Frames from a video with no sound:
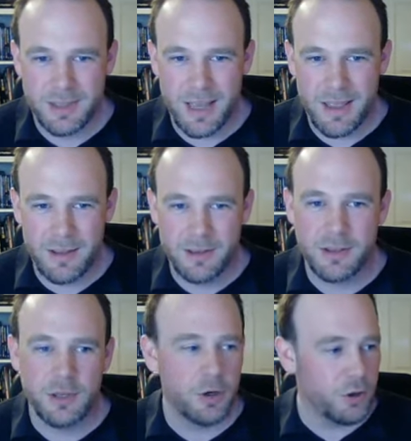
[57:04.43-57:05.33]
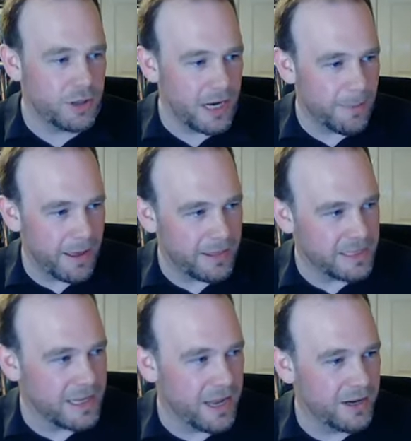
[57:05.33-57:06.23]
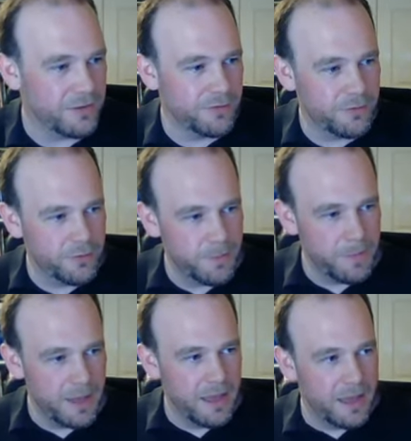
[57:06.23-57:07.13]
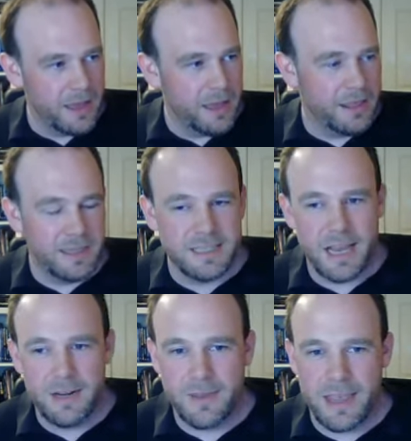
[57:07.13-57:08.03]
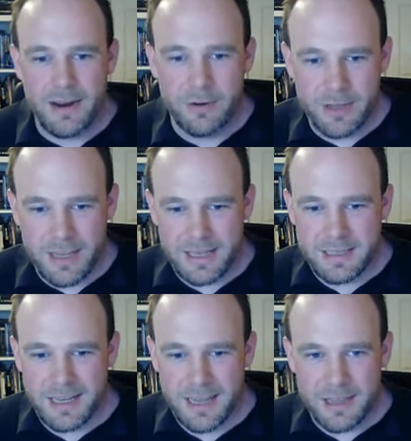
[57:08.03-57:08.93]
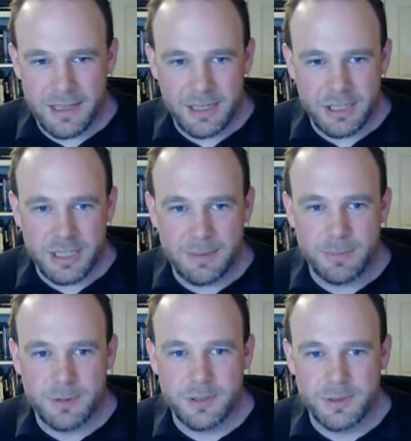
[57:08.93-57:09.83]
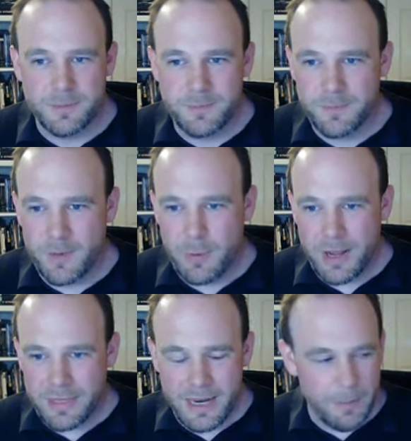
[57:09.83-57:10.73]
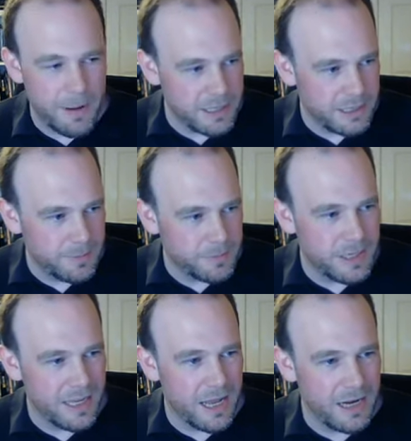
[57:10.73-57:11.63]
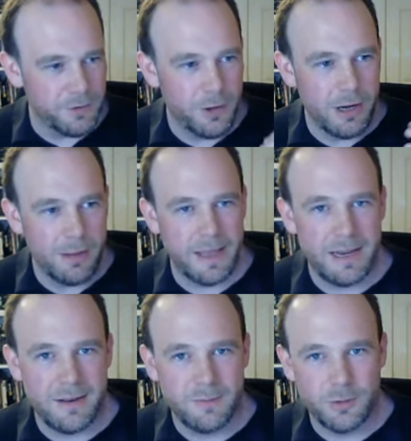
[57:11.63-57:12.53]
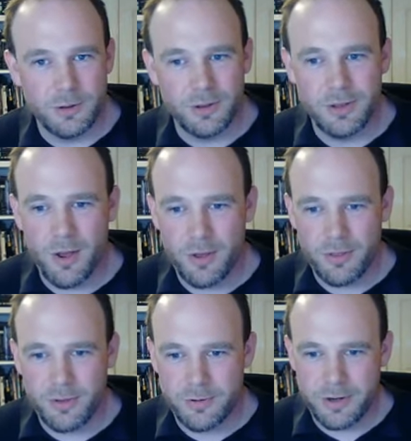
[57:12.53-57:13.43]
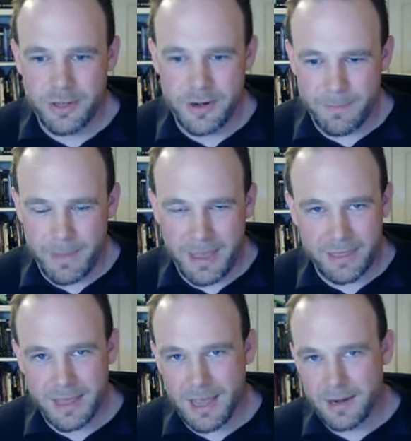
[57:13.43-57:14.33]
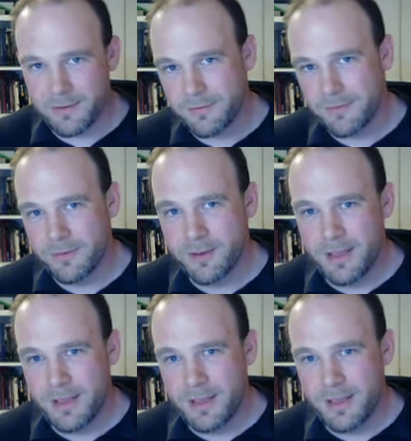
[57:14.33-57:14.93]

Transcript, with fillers: Uh, the the good thing about this kind of this kind of era is that I think ships when I think about ships in the kind of early medieval Arthurian myth kind of